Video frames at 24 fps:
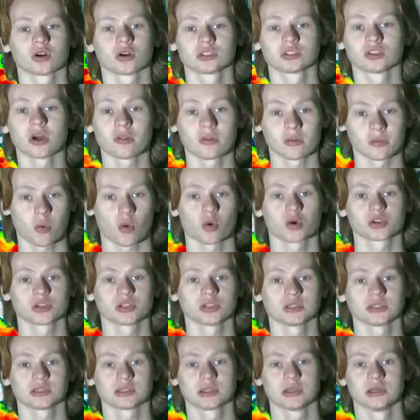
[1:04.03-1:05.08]
southern
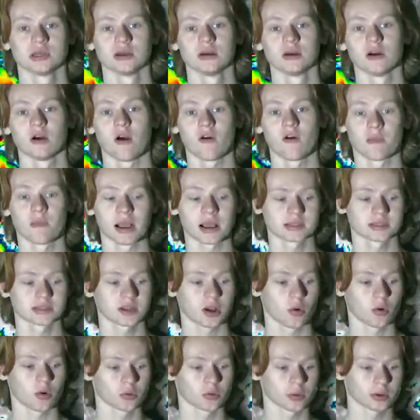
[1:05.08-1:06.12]
portions of Mexico
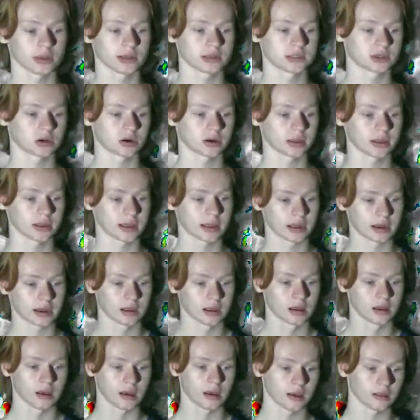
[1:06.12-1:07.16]
were really starting to get
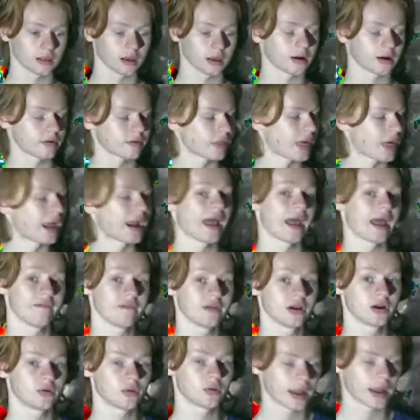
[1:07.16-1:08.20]
a lot of that
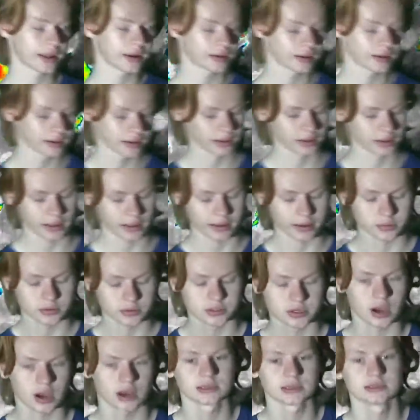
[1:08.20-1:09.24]
heavier rain, and it was
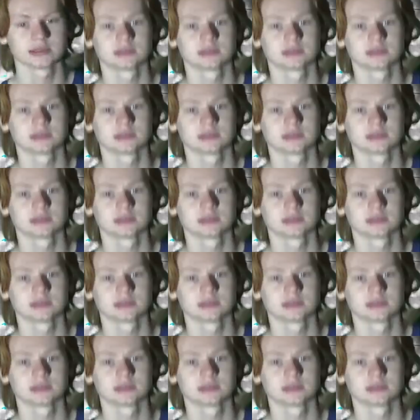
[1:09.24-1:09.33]
causing